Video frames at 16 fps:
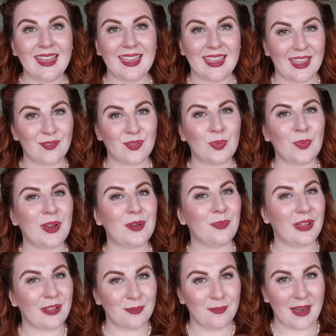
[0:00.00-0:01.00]
Hey everyone,
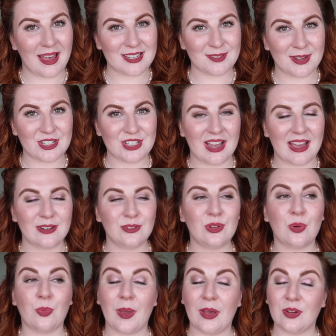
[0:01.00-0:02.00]
welcome back to my
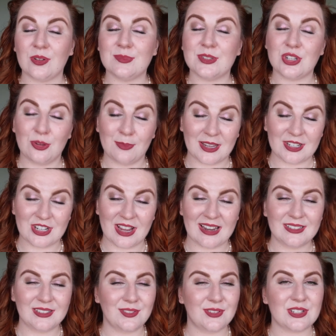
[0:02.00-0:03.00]
channel, or welcome to my
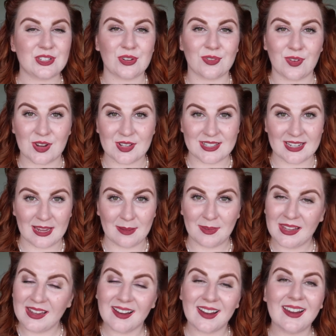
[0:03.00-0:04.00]
channel if it's your first time
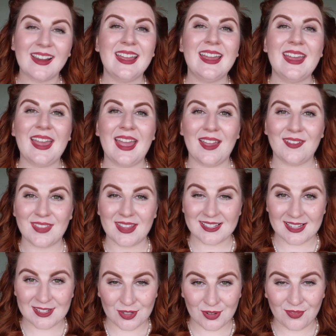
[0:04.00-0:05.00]
here. If
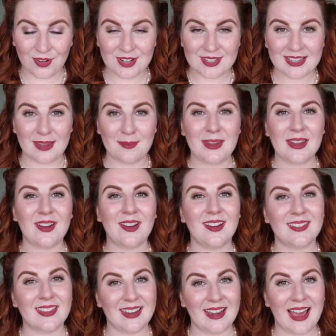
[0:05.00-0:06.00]
this is your first time
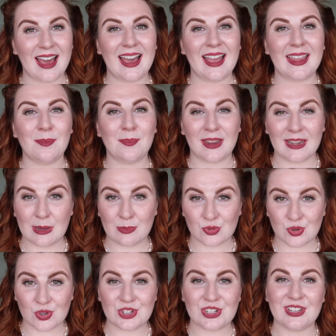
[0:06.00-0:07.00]
here, then hi, my name
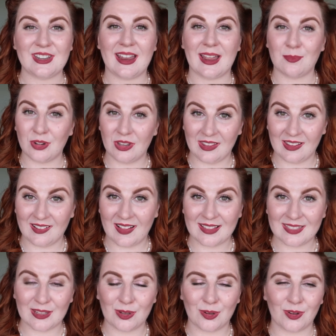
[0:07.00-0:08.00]
is Roisin. I'm really
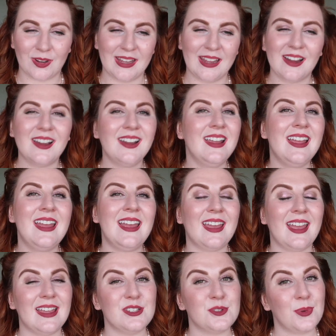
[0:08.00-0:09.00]
glad that you're here.
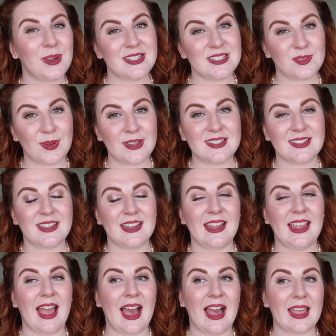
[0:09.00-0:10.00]
In
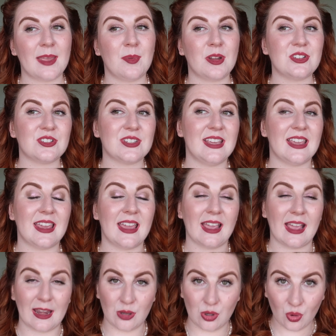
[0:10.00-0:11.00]
2023, I am
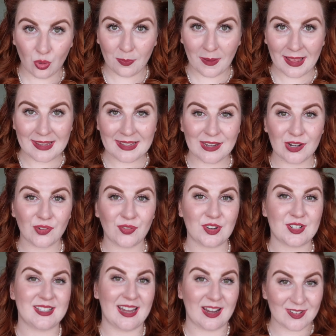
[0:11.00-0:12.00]
undertaking a no-buy year
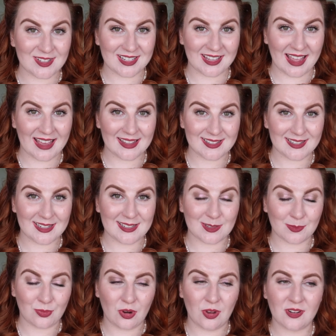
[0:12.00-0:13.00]
for certain categories
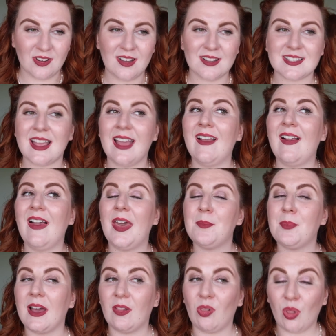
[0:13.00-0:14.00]
of products,
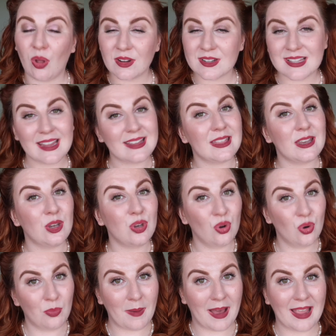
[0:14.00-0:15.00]
but alongside the
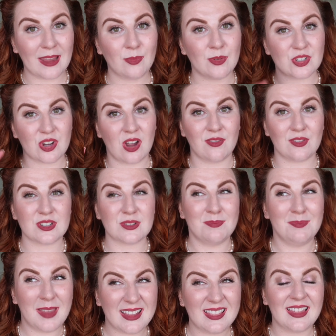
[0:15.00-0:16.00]
no-buy, which covers
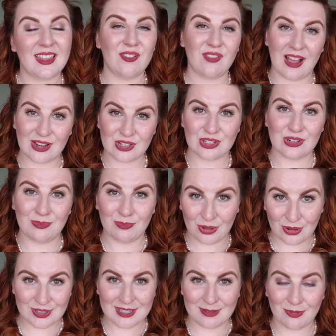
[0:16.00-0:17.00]
mainly fashion and
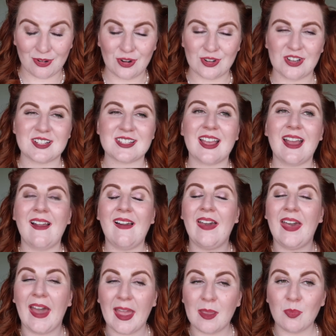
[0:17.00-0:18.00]
beauty products,
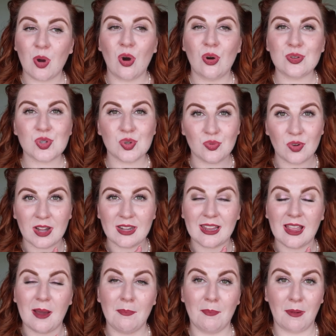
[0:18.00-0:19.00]
I'm also
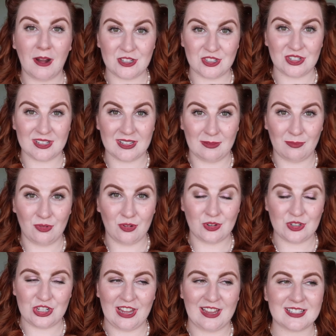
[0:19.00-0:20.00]
running a budgeting
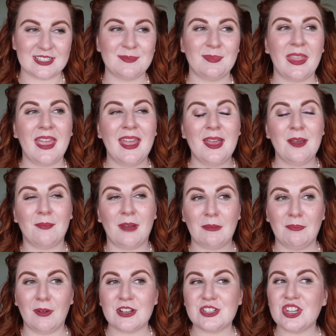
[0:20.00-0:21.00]
project. My
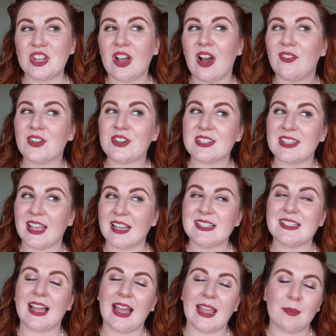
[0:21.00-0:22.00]
budget covers
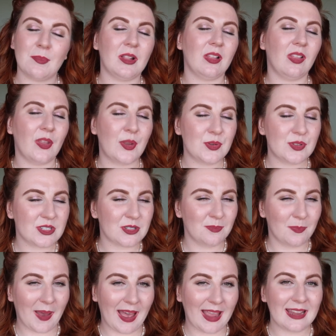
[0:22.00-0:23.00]
things that I am allowed to
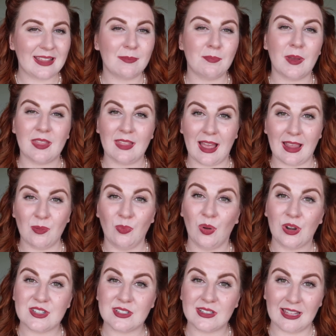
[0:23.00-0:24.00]
buy but that I
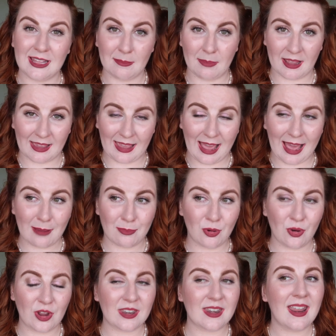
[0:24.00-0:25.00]
want to keep a cap
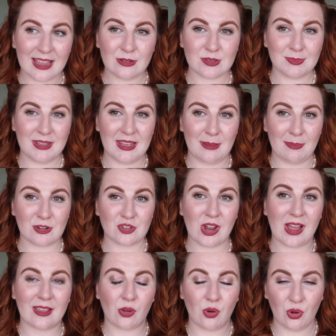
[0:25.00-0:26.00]
on. It helps me keep a track